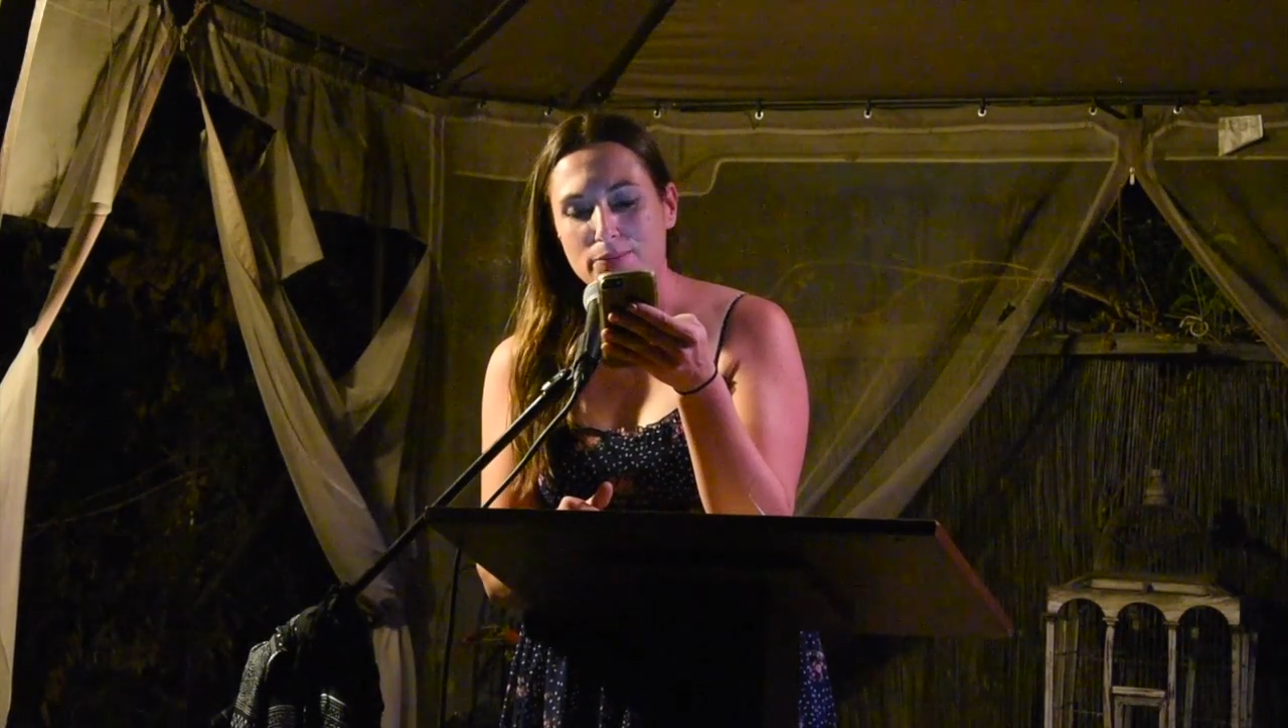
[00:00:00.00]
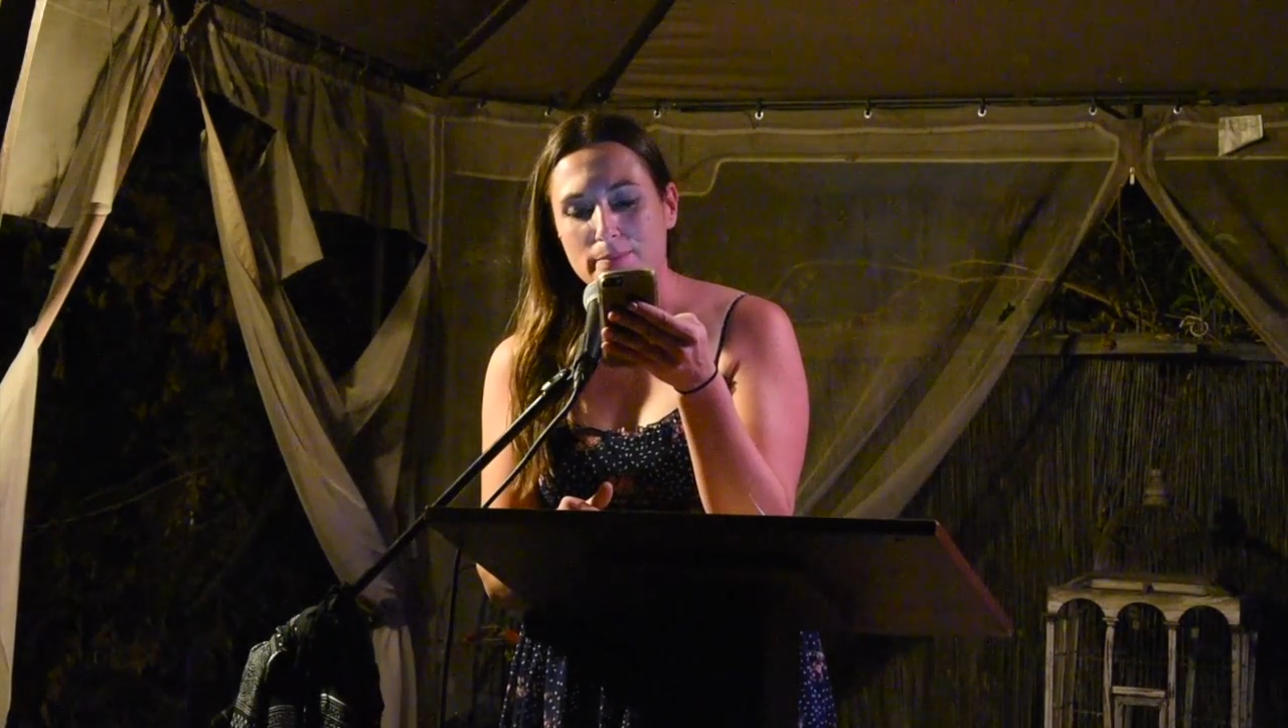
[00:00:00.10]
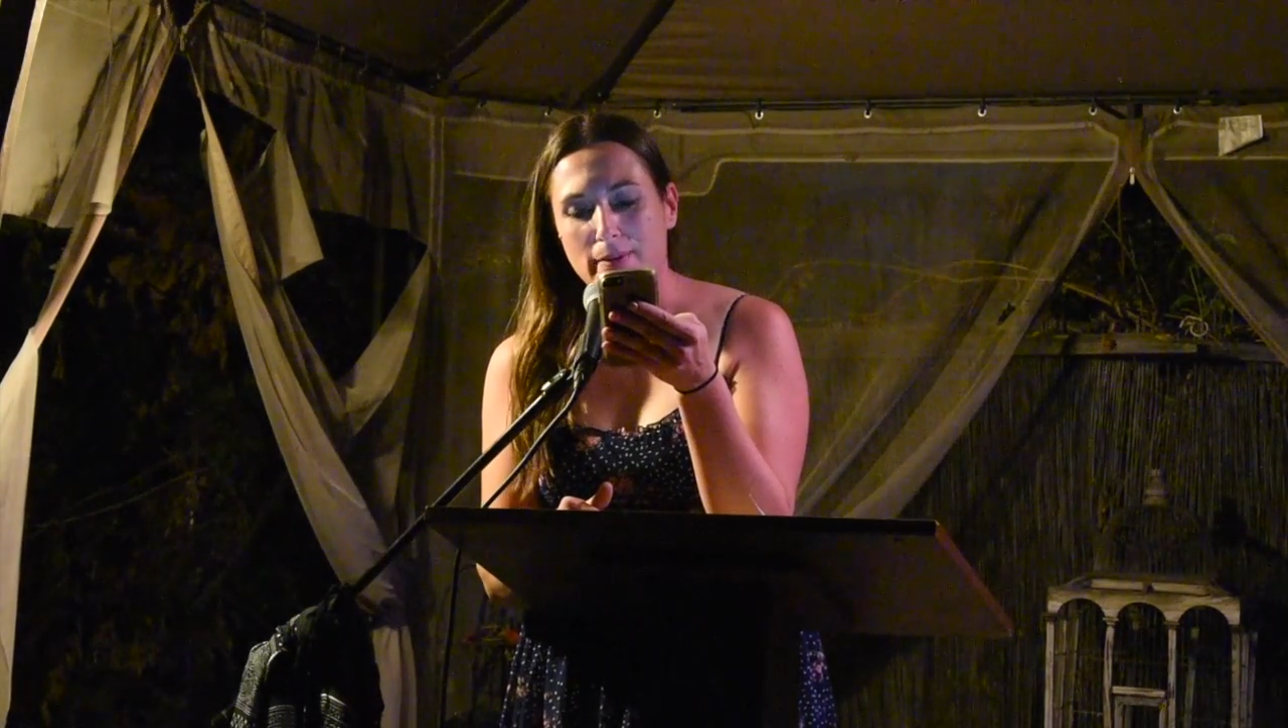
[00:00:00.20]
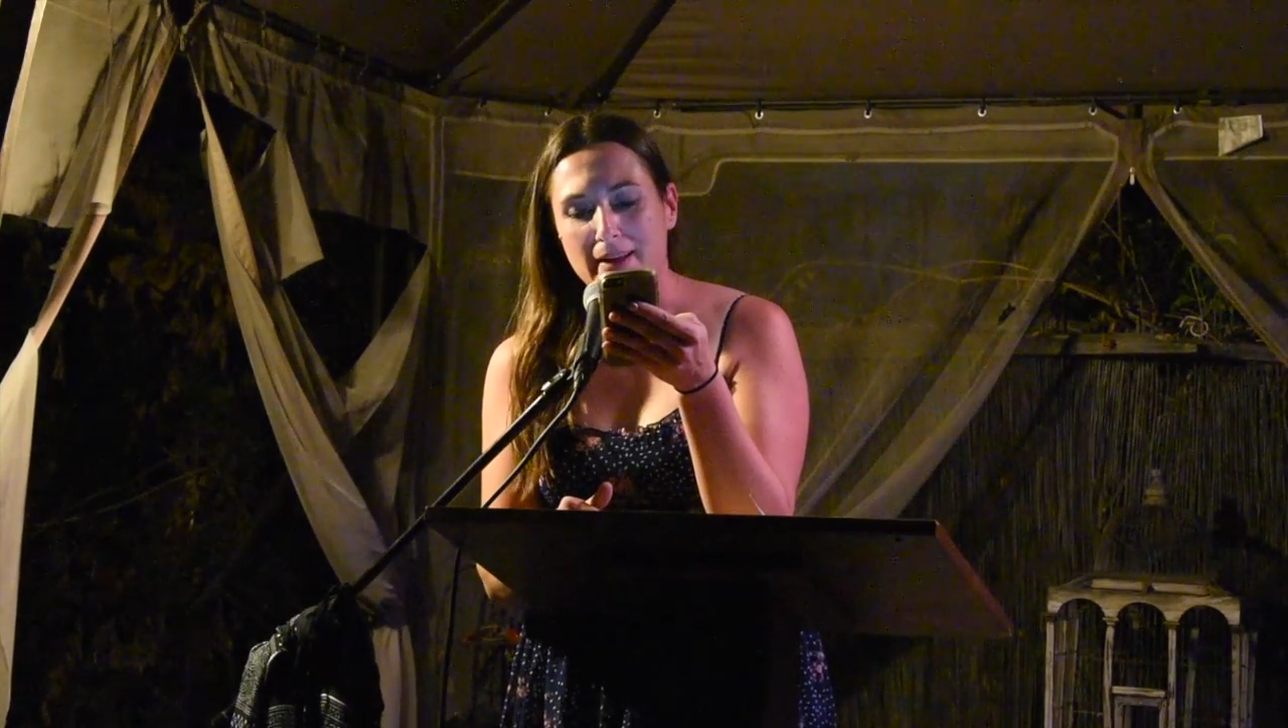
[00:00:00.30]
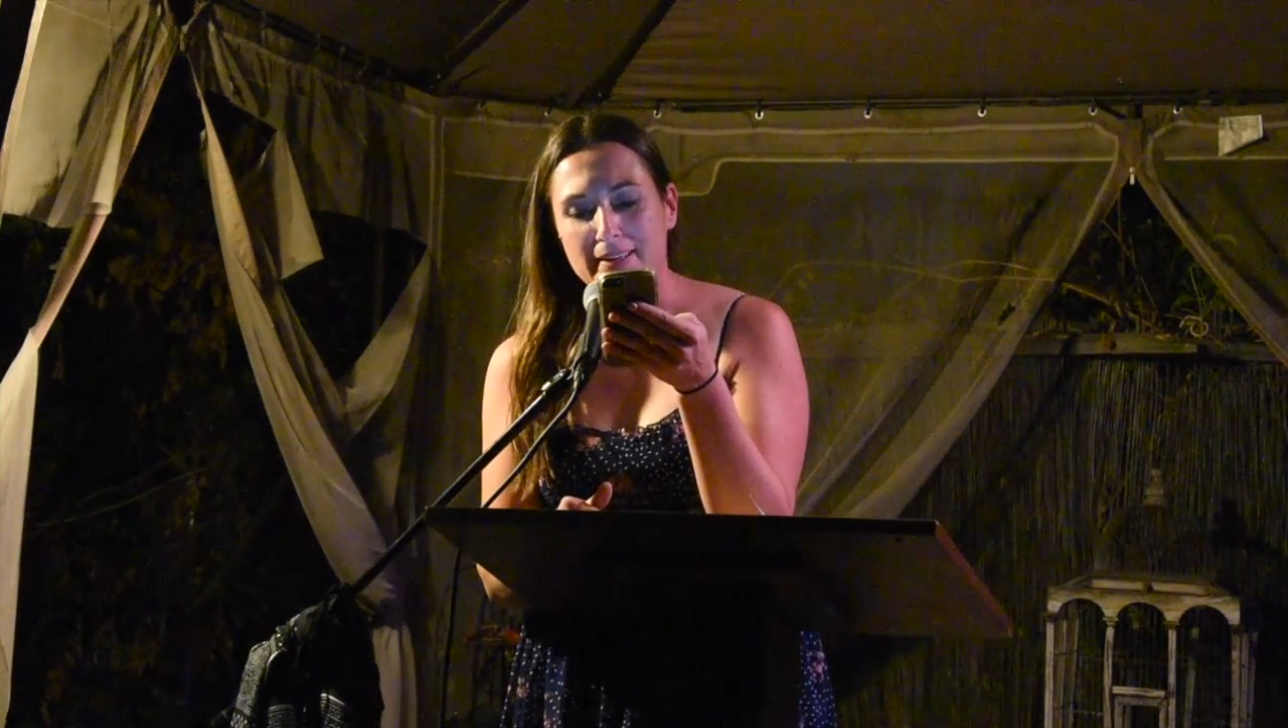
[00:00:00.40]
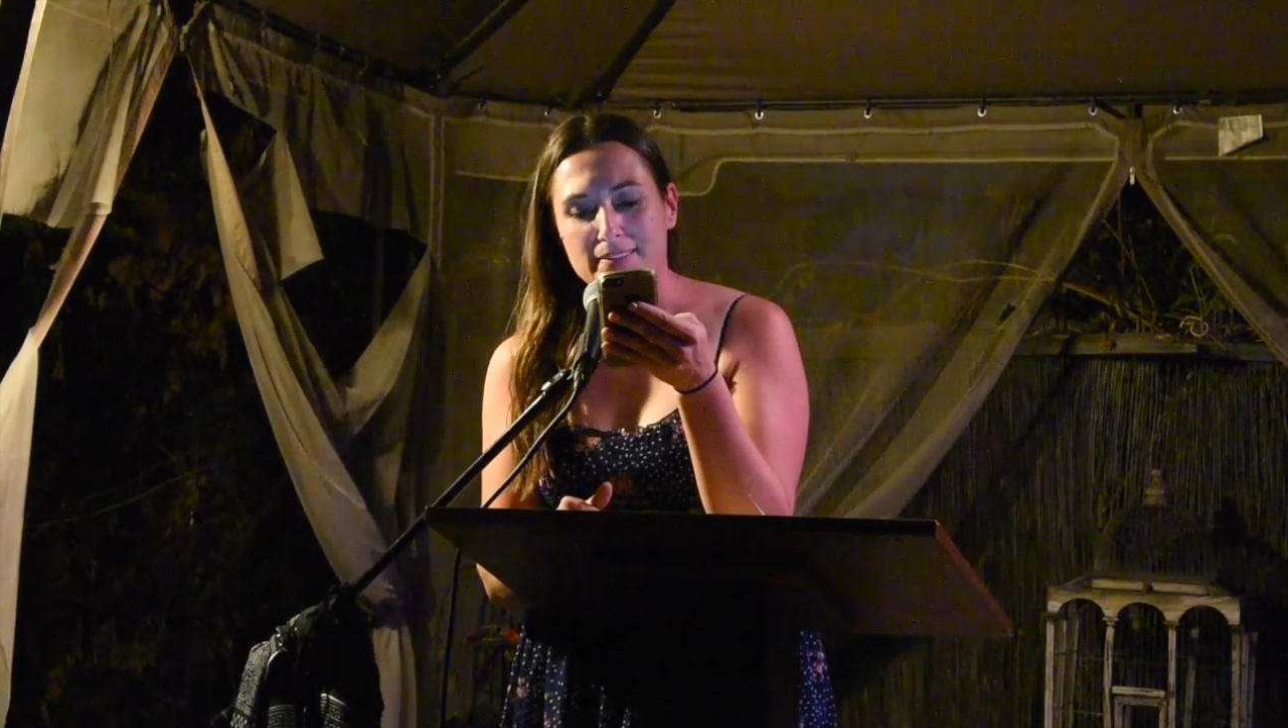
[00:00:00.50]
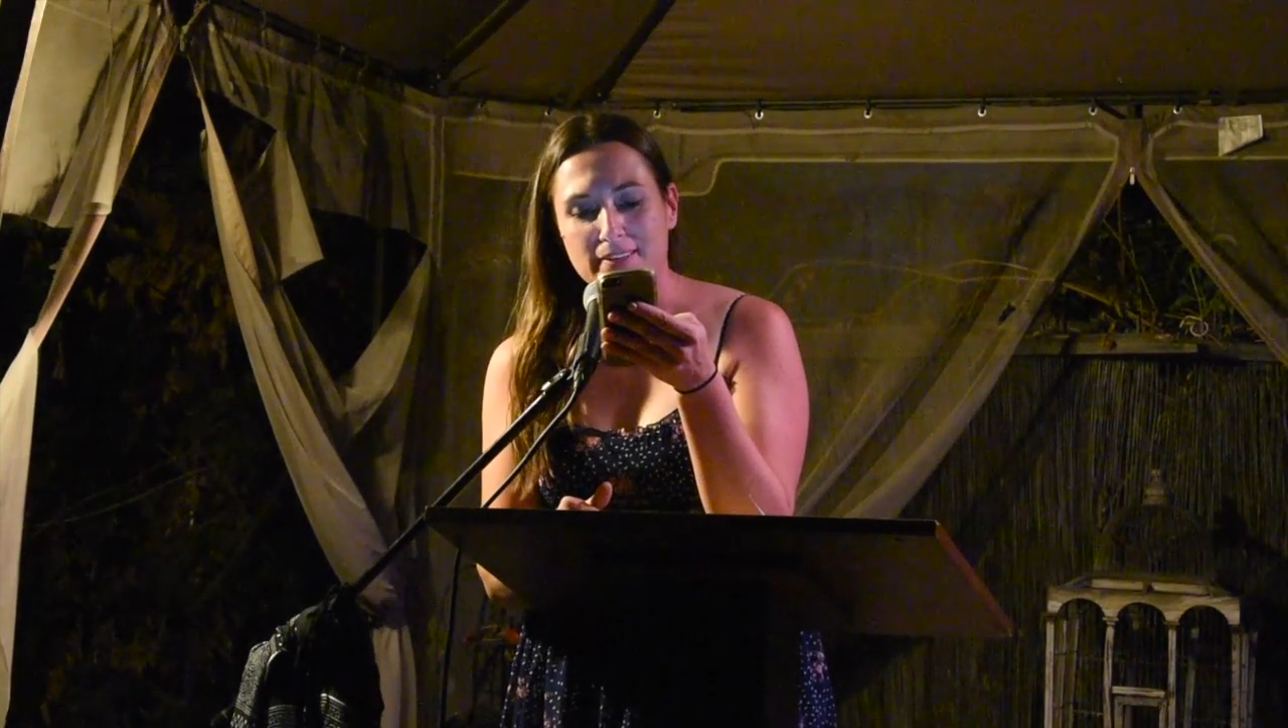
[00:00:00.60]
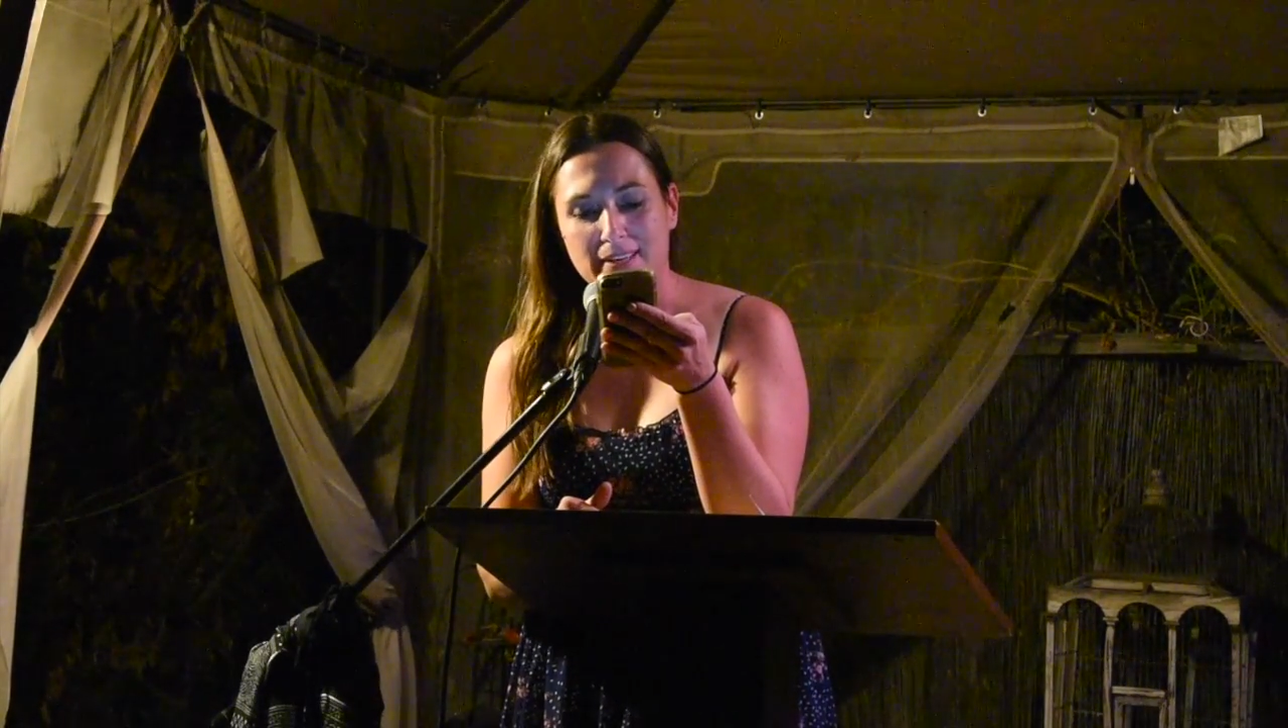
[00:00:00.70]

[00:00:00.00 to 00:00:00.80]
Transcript: three bodies